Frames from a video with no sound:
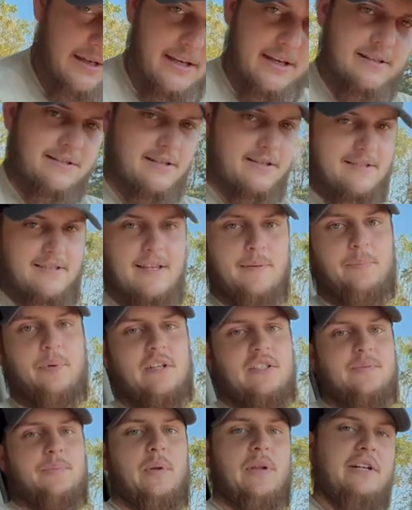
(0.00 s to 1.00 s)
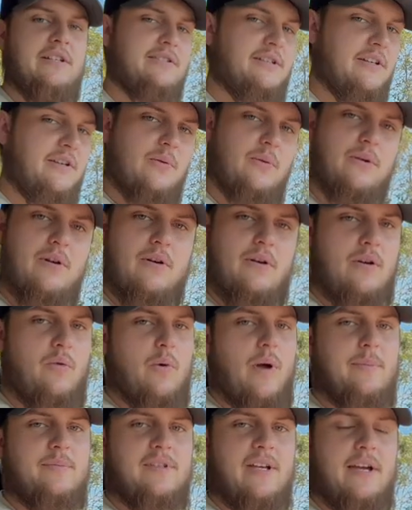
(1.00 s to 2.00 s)
it's as simple as placing an order on our
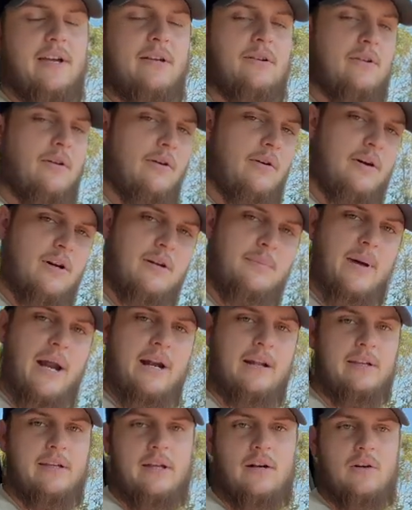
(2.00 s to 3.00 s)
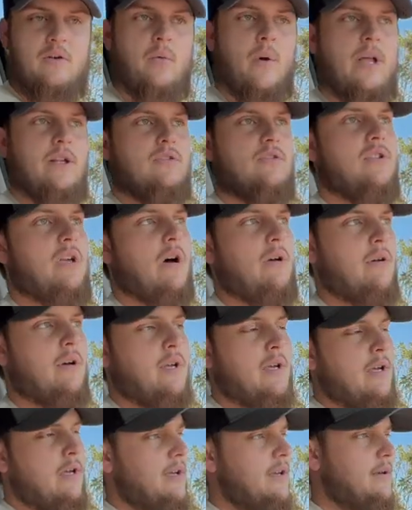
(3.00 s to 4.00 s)
website and you're automatically entered to win. So
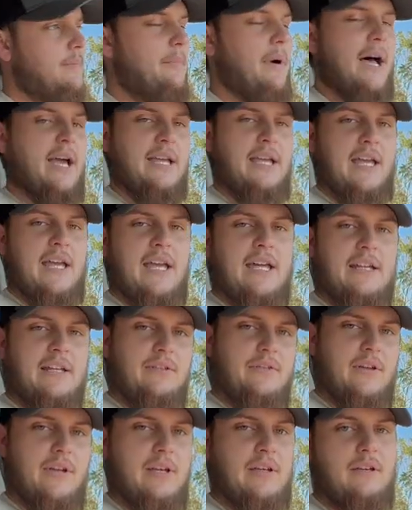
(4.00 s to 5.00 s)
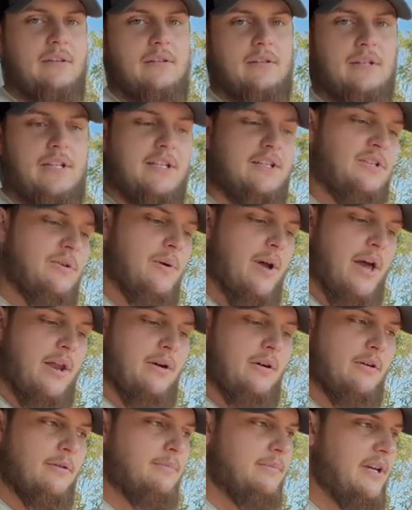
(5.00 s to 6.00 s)
buying anything gets you
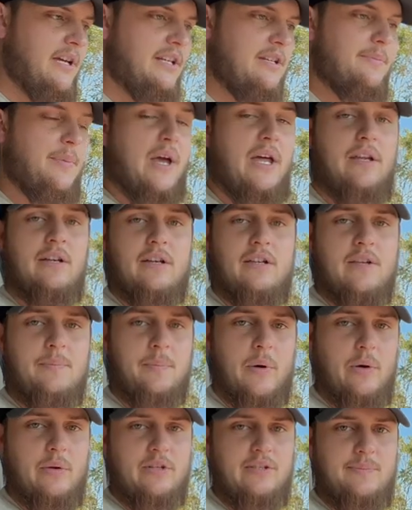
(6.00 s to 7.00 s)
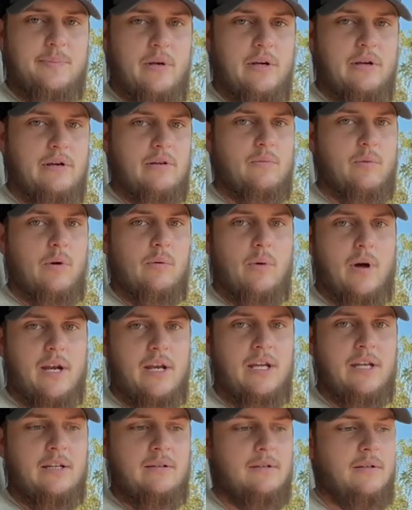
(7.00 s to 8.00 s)
entered. And depending on the bonus period we're
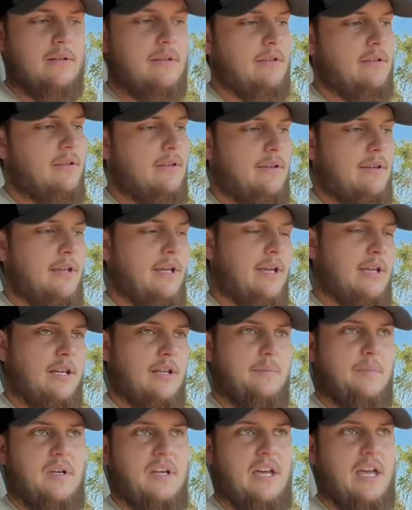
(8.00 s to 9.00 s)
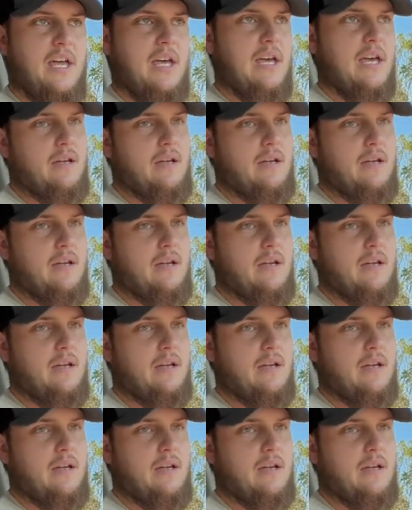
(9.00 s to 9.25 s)
running, it can be